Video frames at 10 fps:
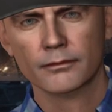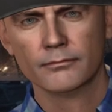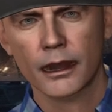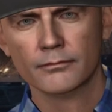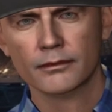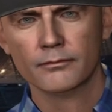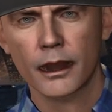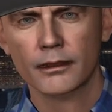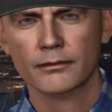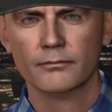We spent this
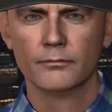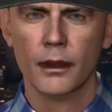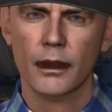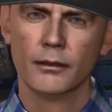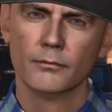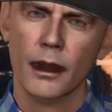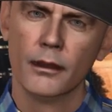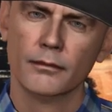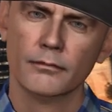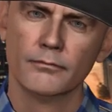night just flying
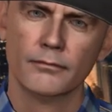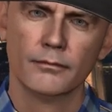around.